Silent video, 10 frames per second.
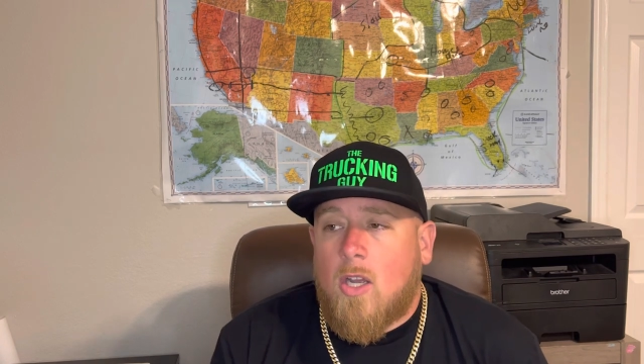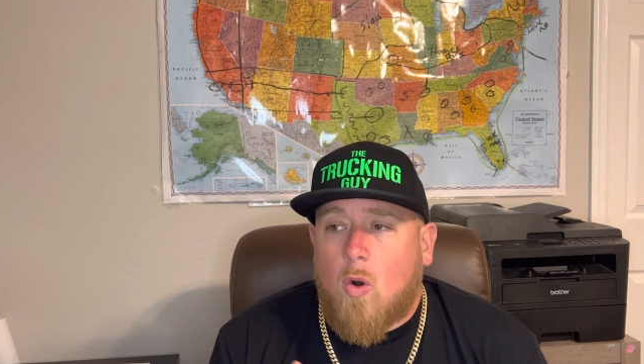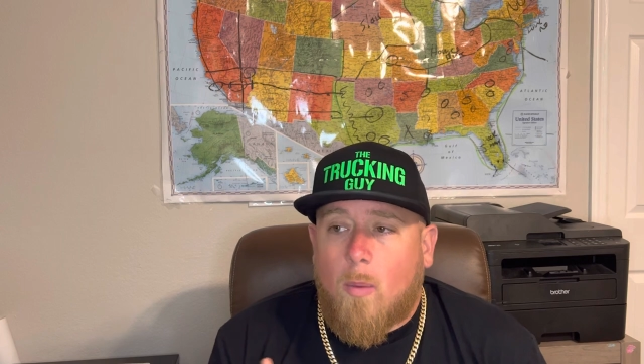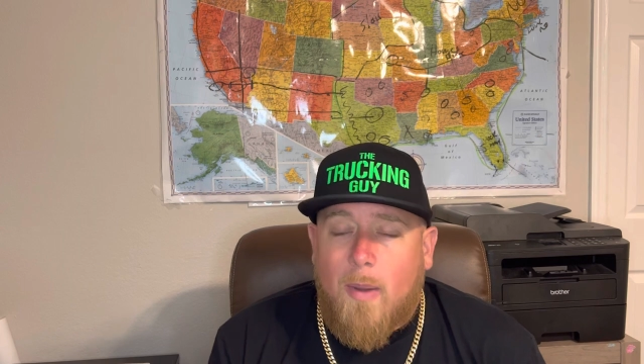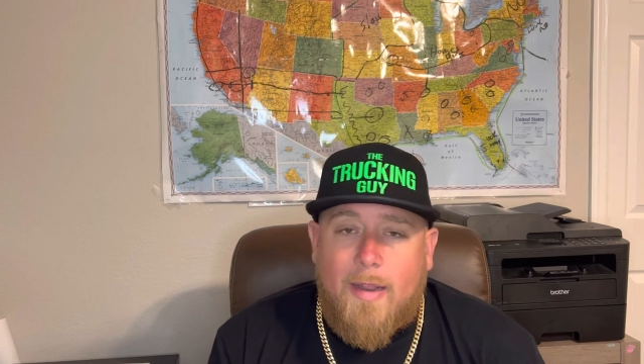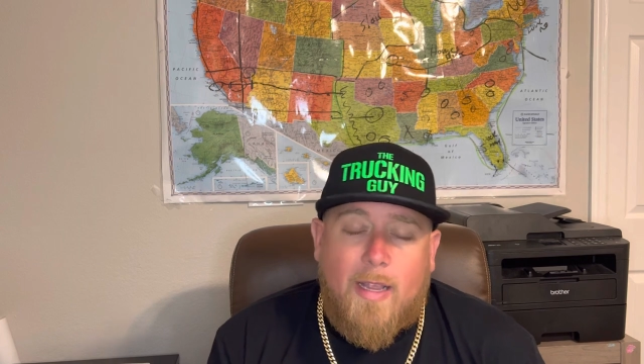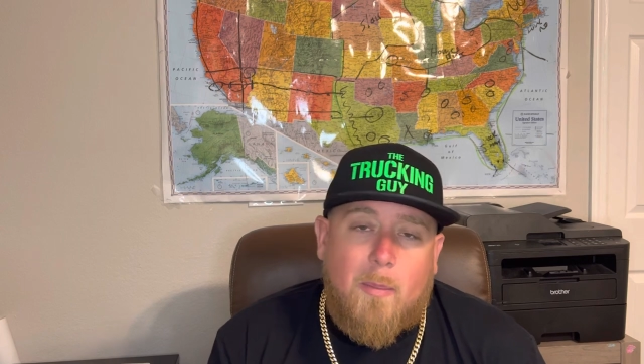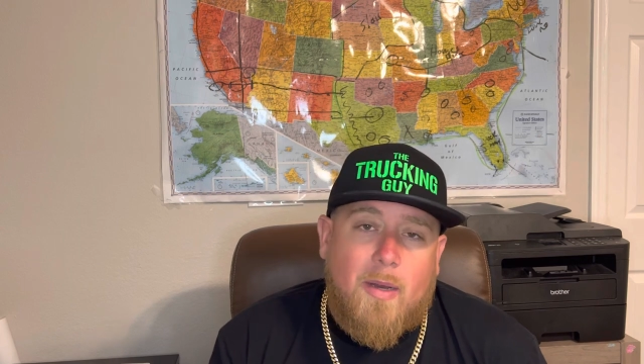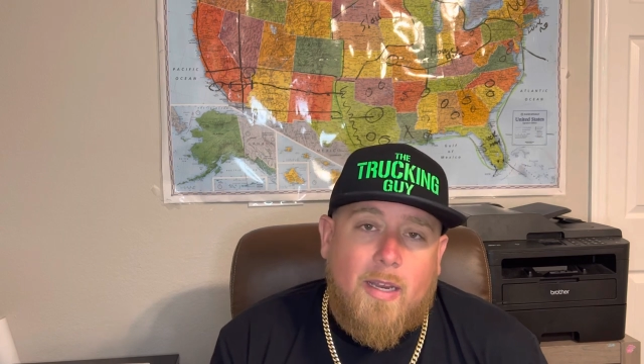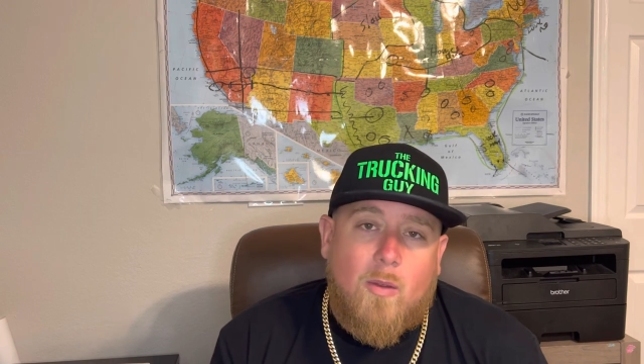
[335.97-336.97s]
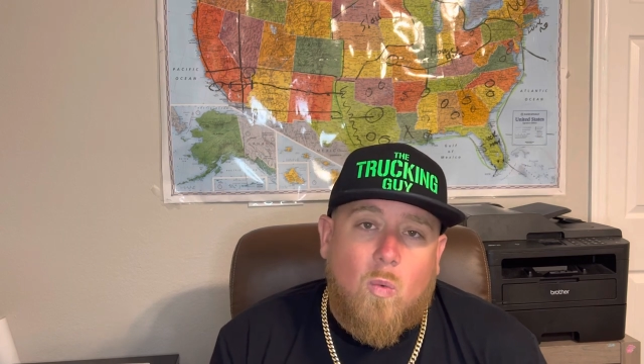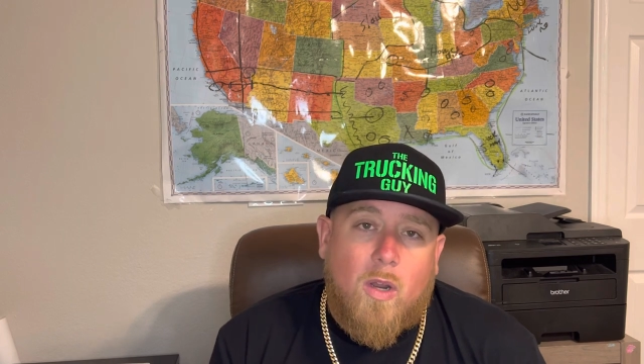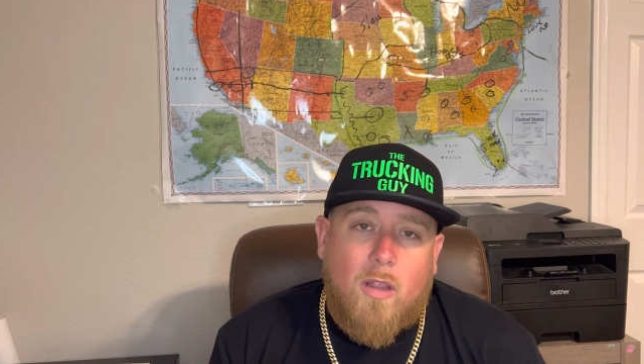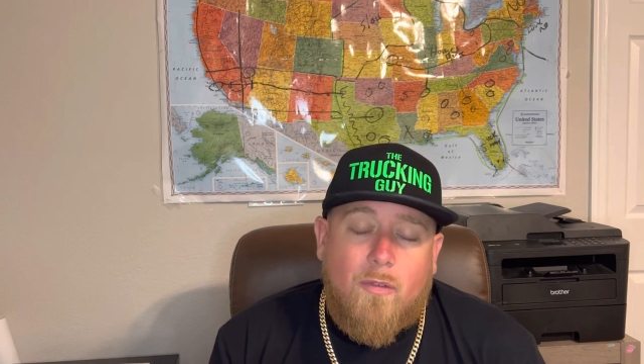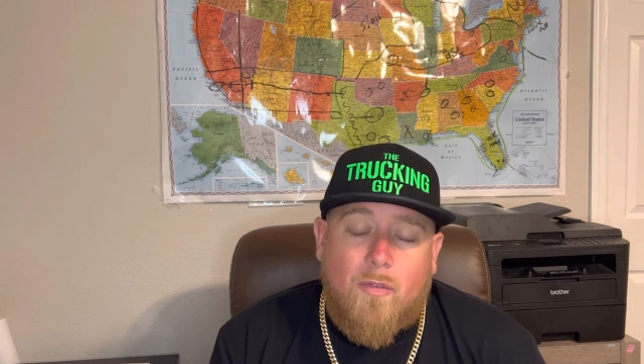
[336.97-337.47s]
or making money,
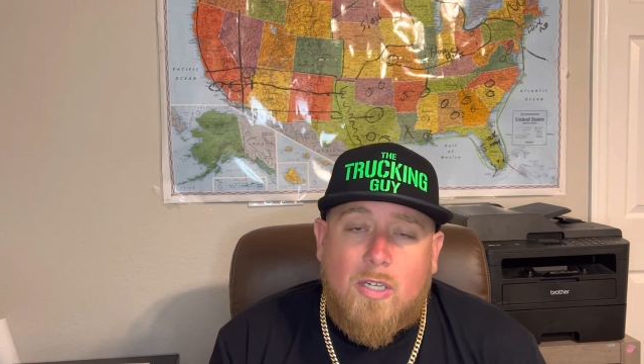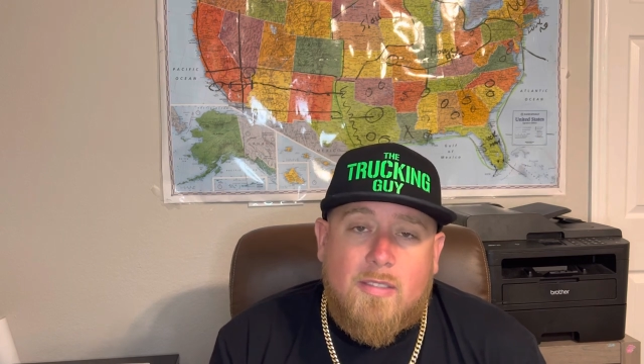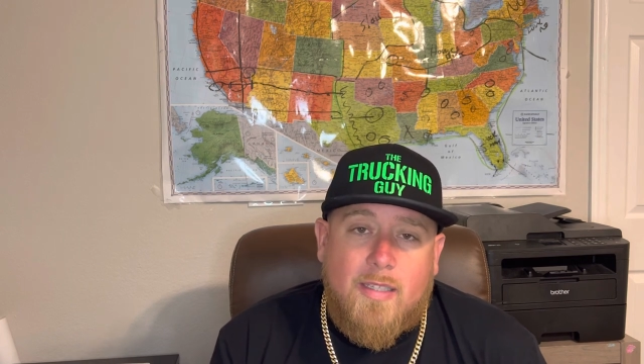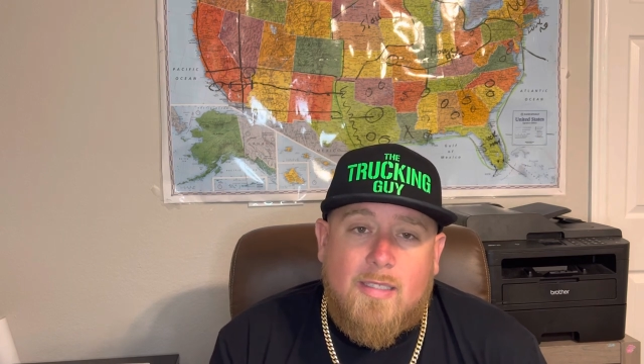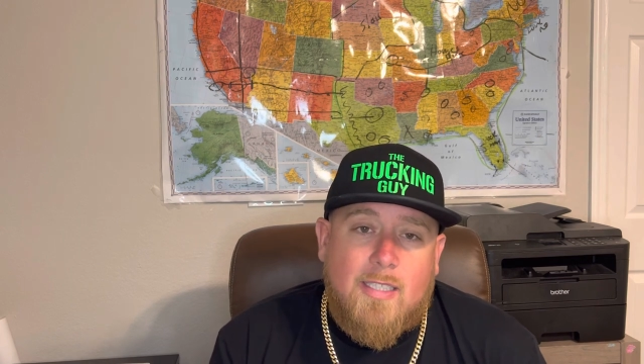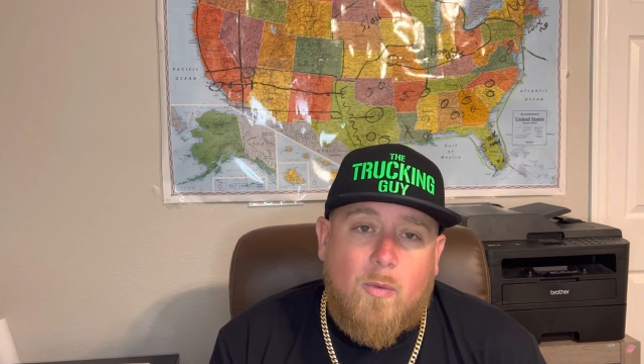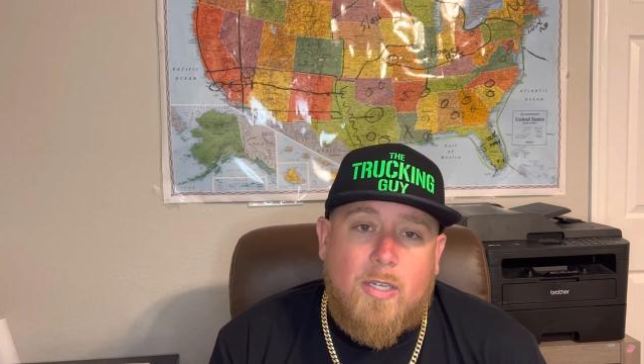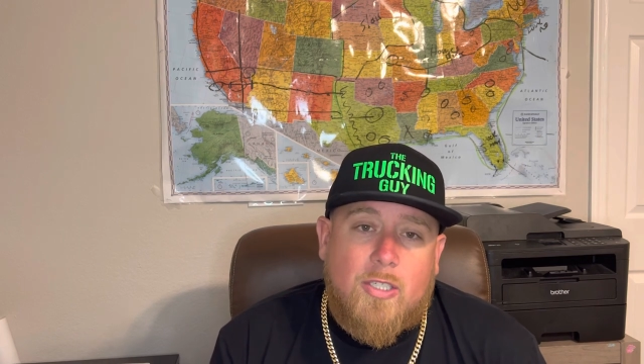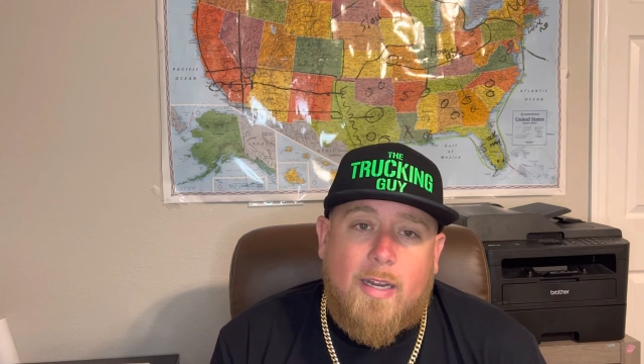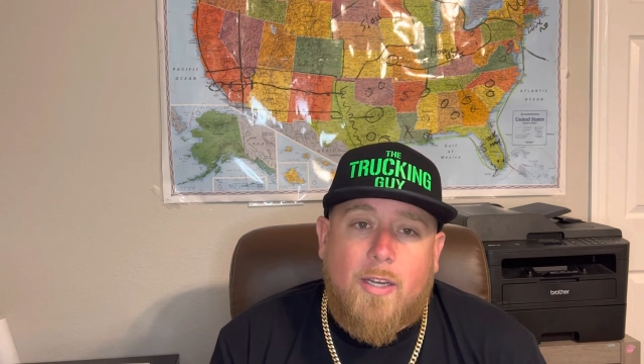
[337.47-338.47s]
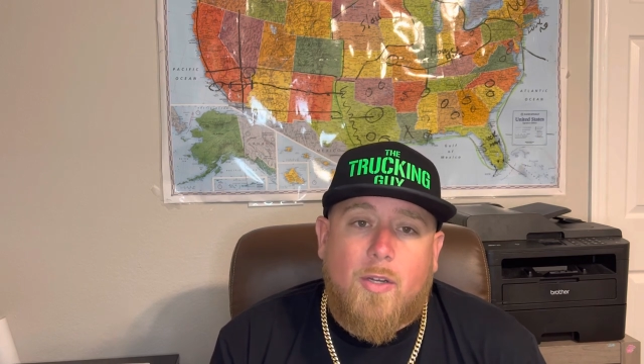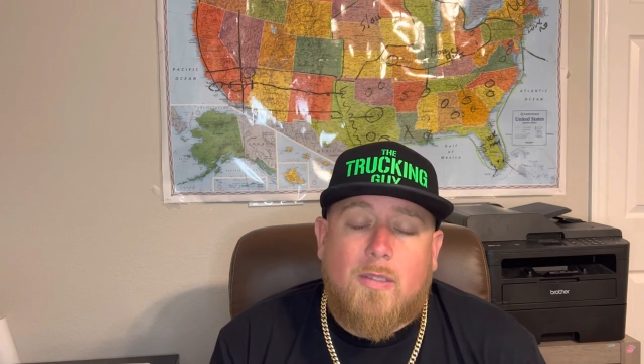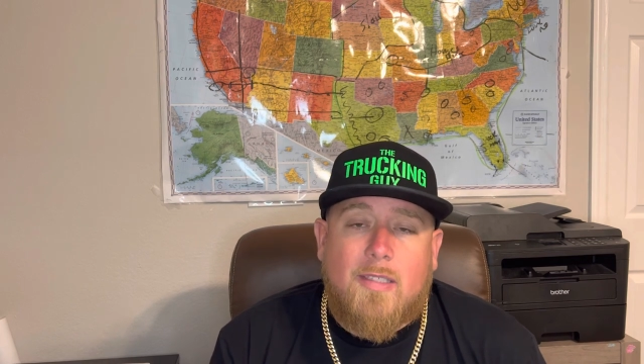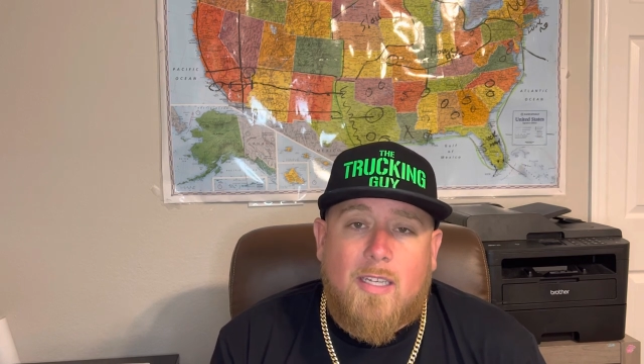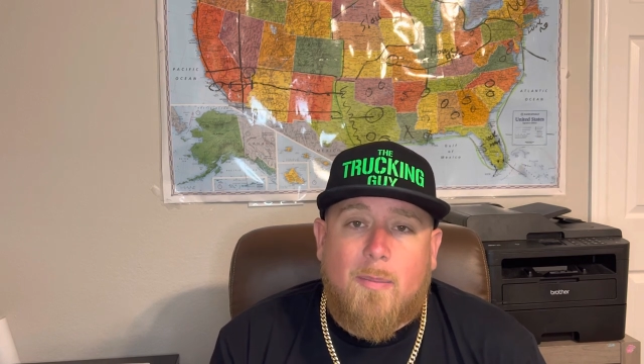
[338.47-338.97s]
one of the first things that we try to do
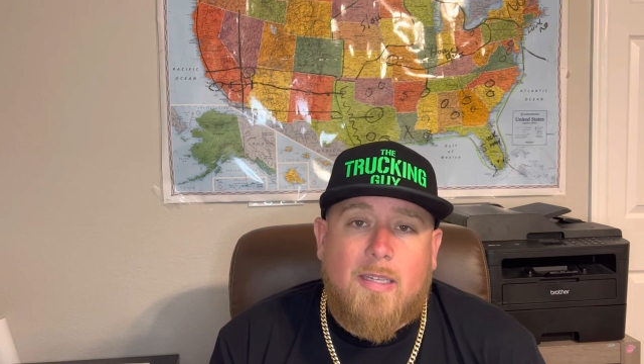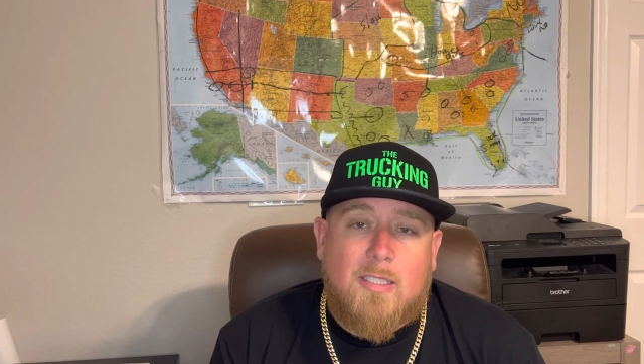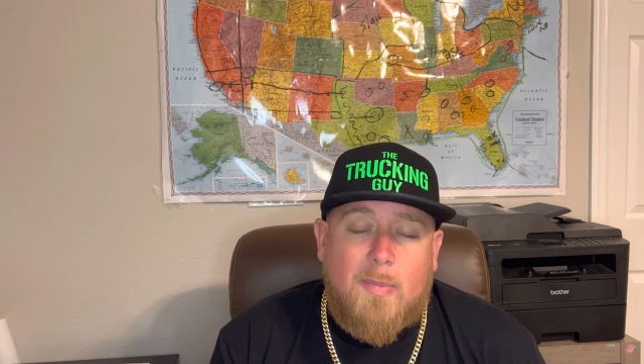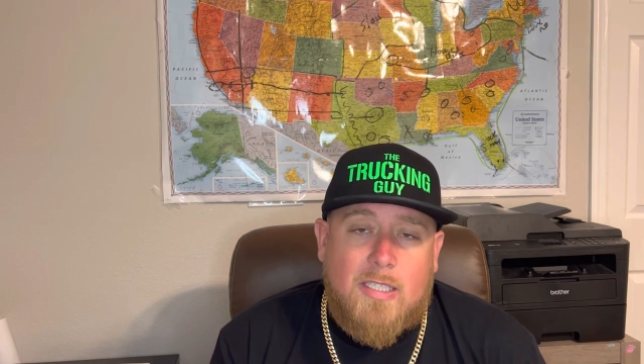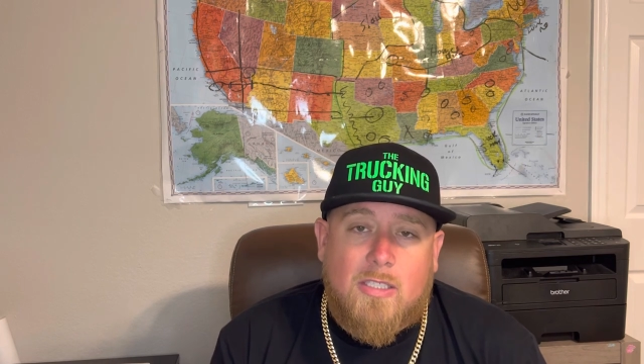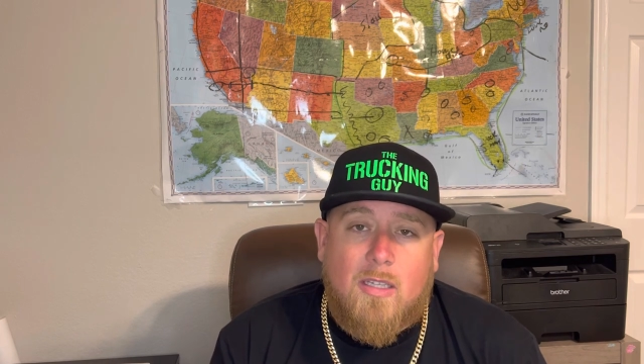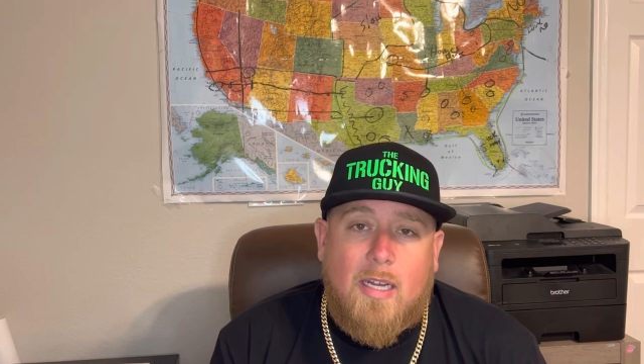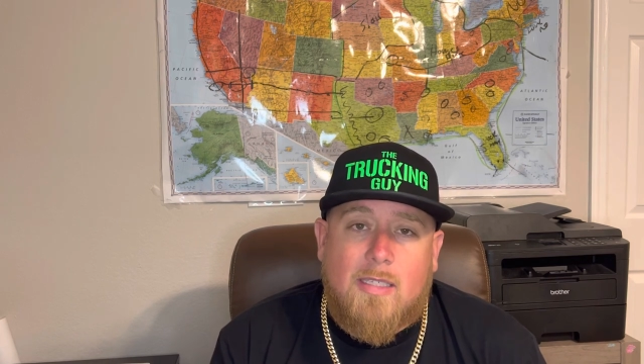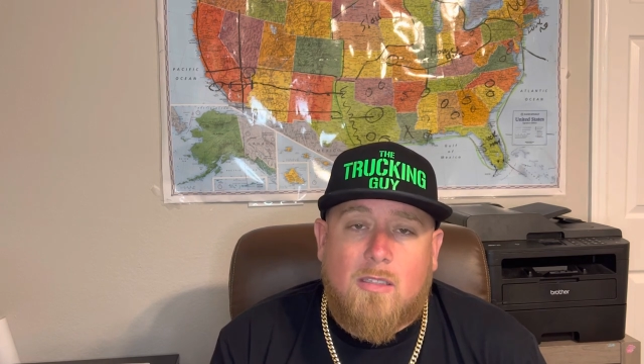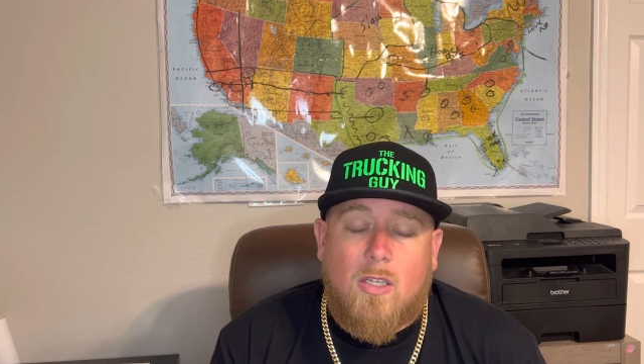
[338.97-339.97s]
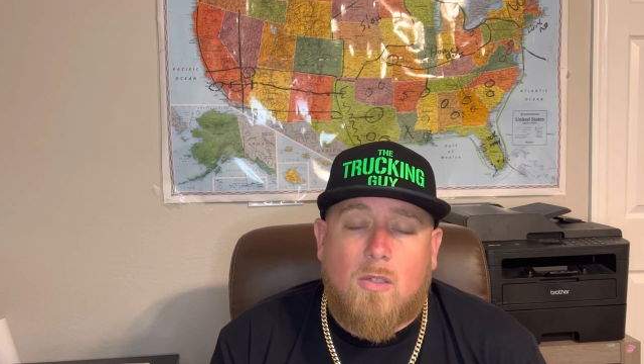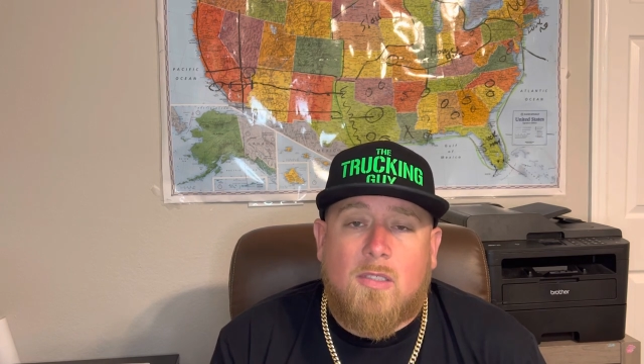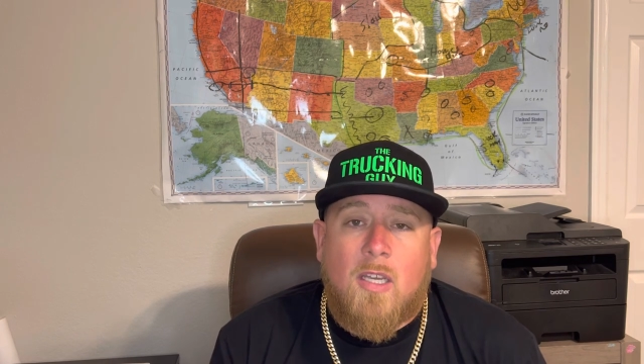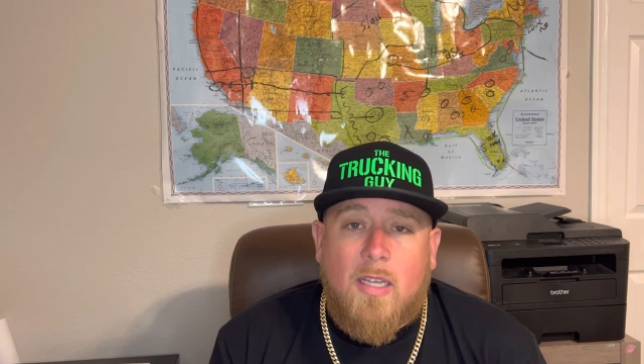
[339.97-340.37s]
is get them into specialized loads,